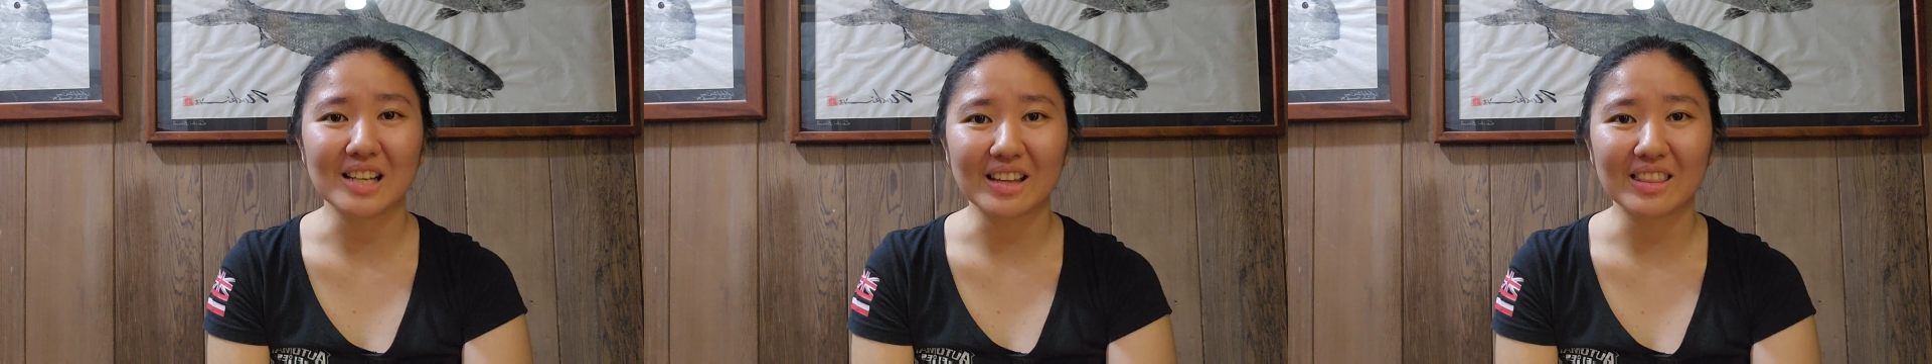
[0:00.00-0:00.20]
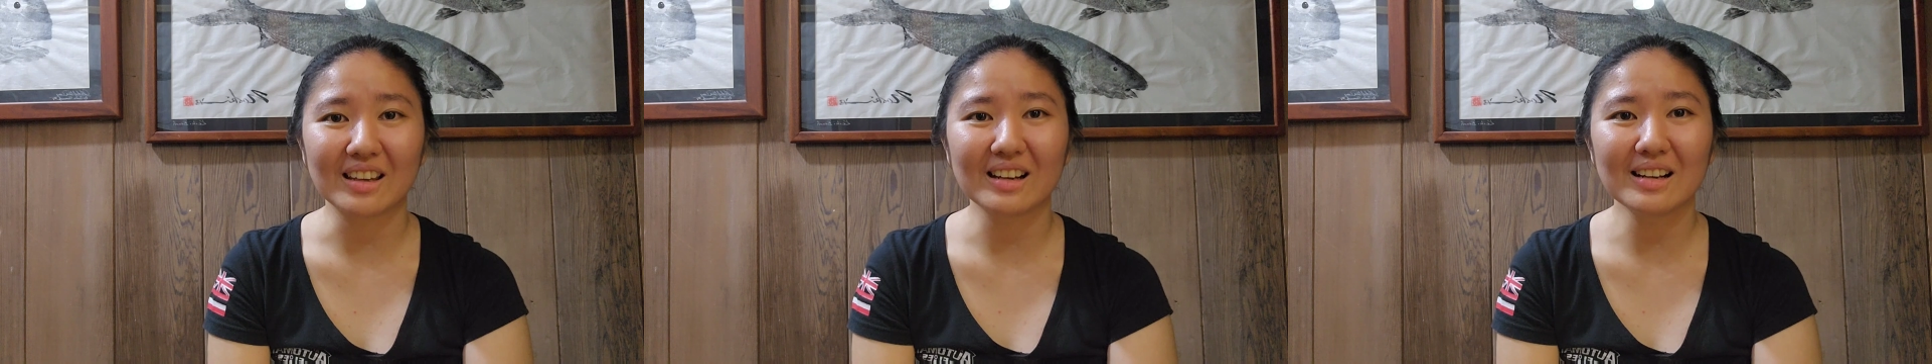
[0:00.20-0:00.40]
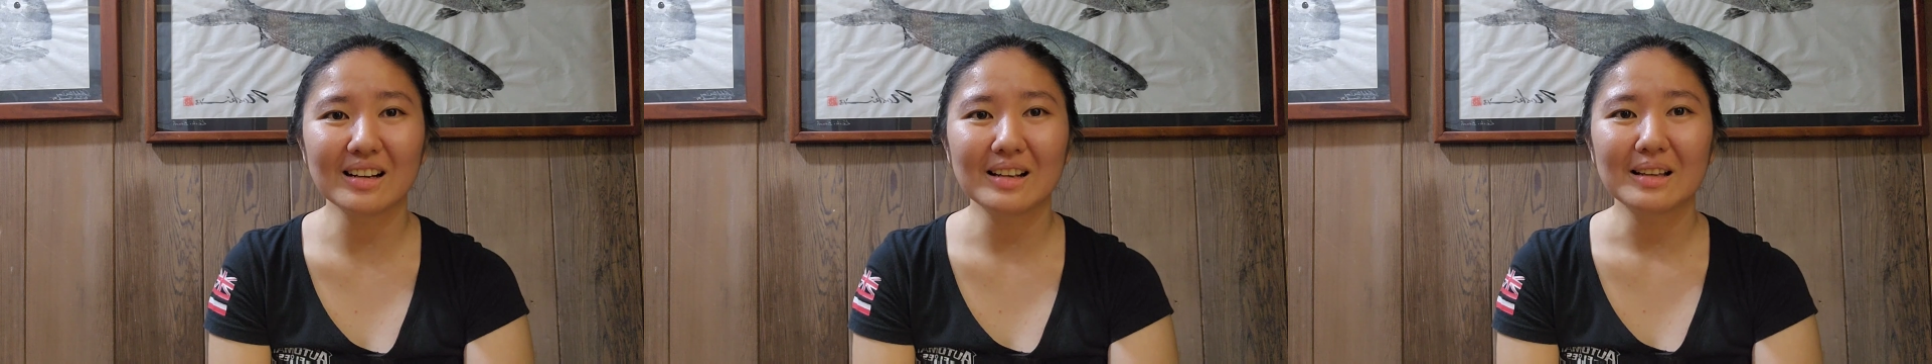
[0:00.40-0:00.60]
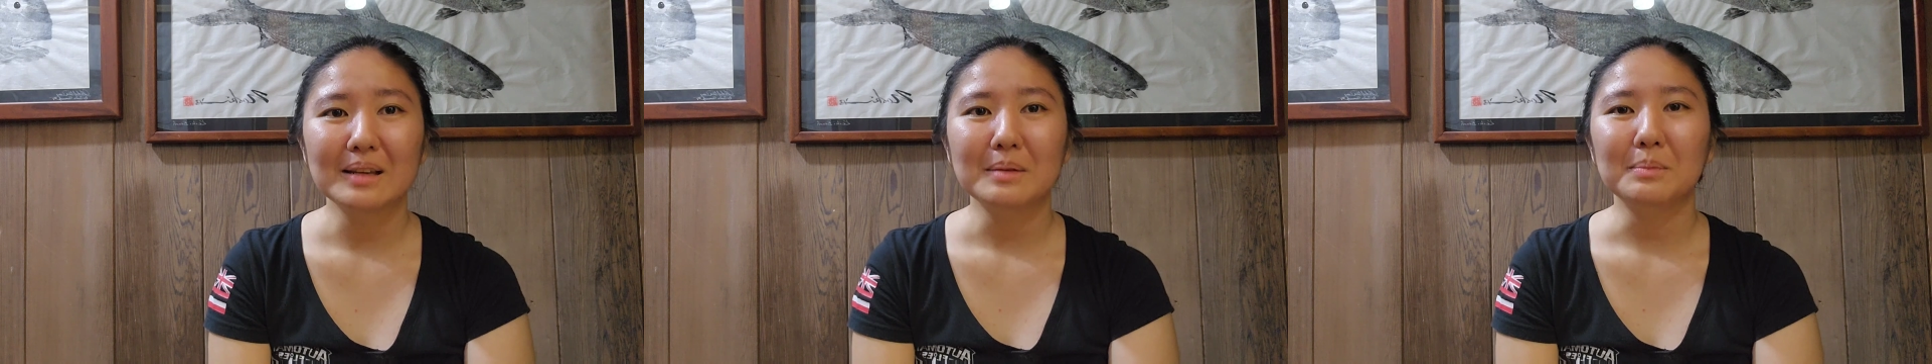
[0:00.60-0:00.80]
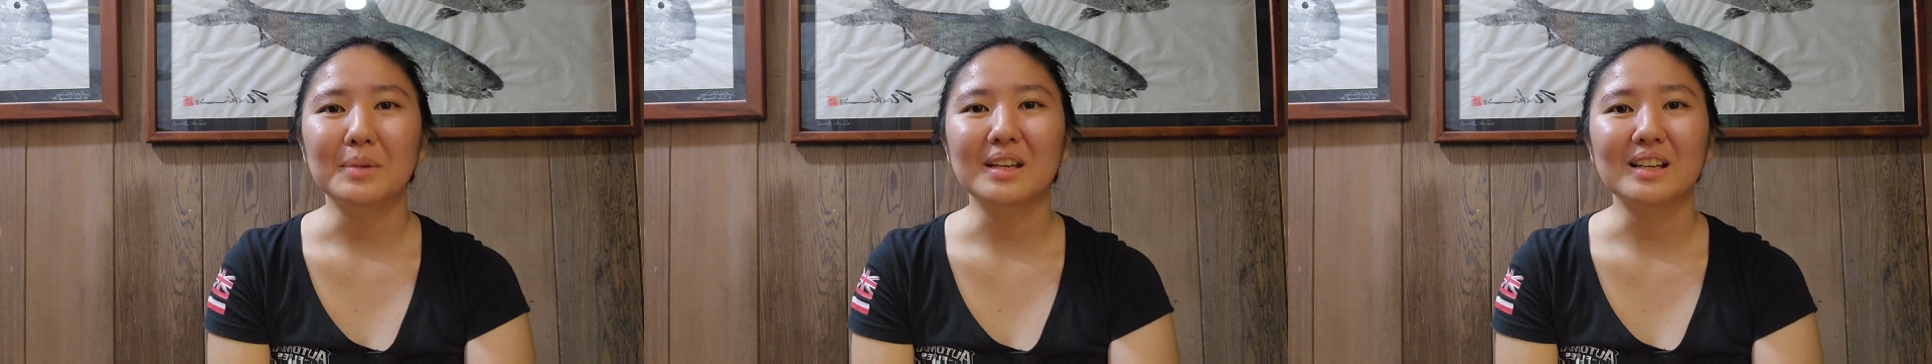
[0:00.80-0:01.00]
other,
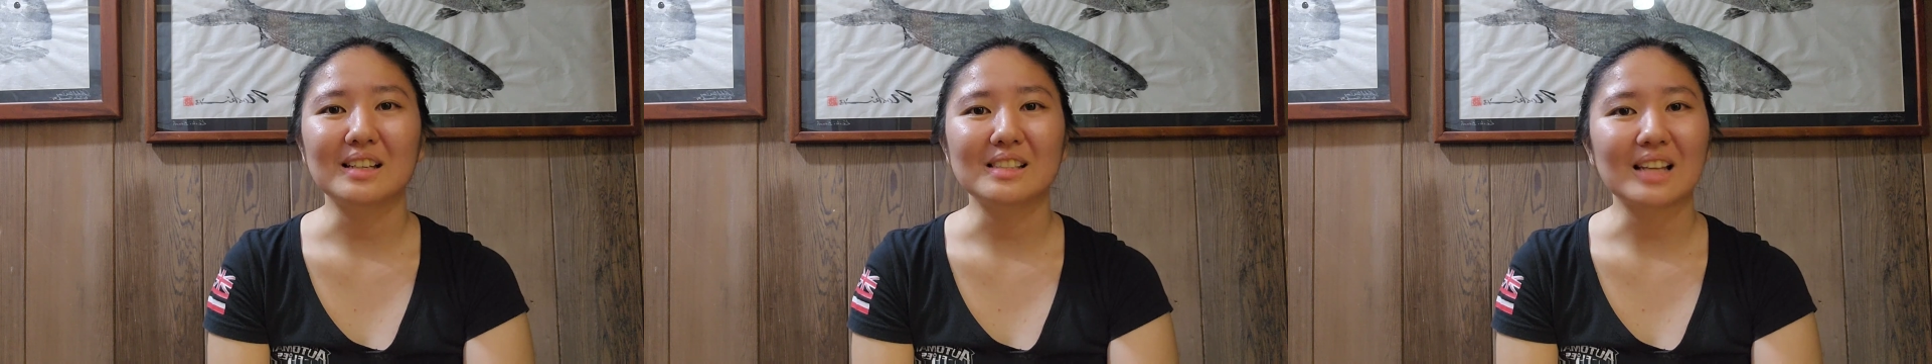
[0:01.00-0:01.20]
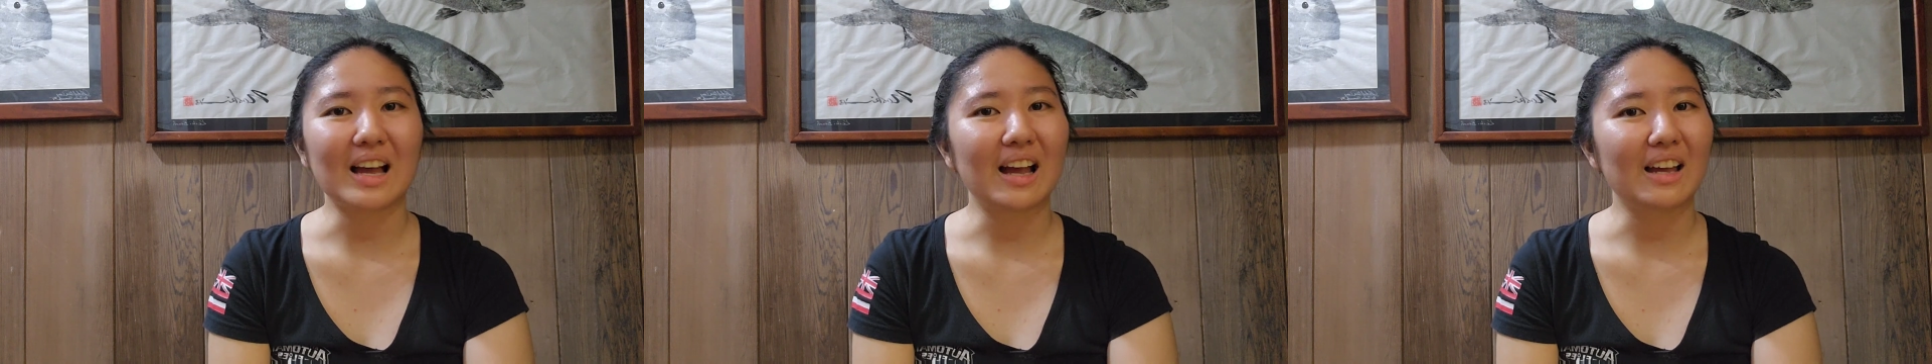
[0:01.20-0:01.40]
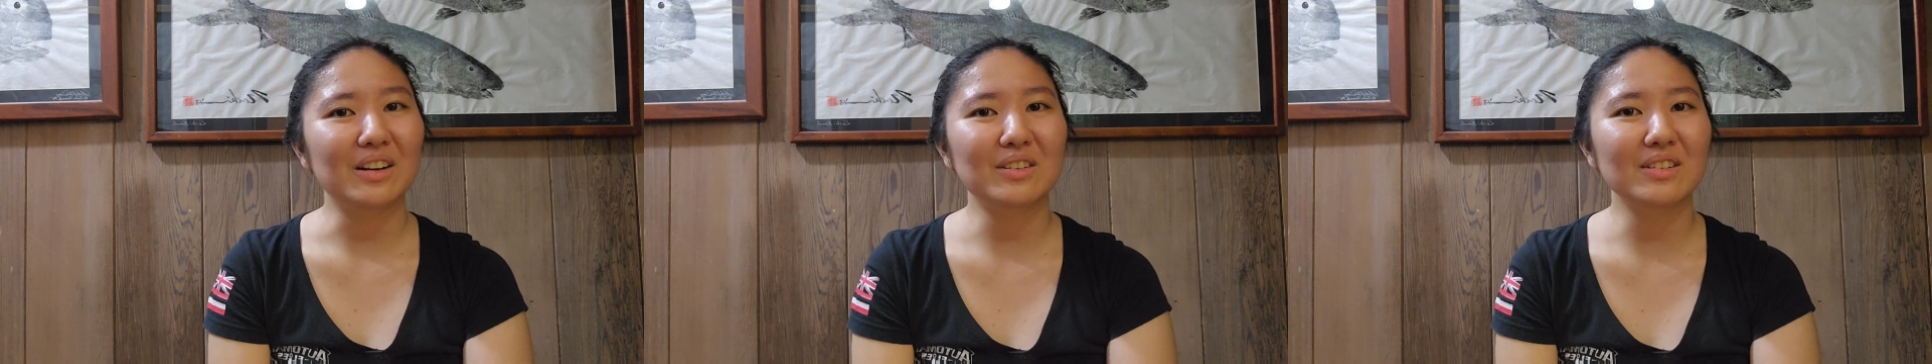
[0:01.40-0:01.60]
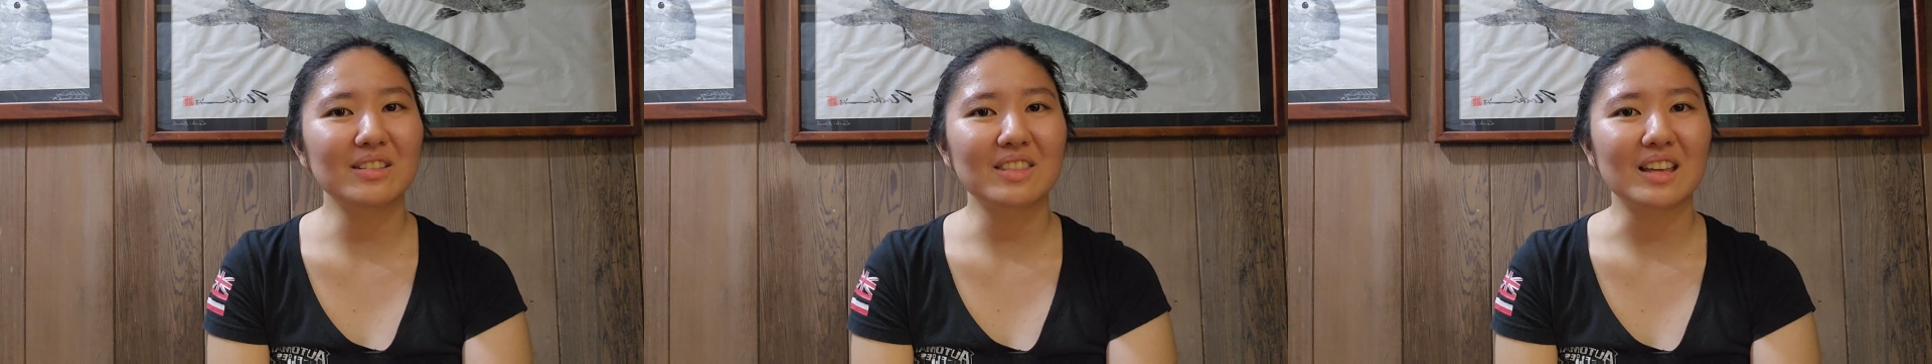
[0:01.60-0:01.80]
because I don't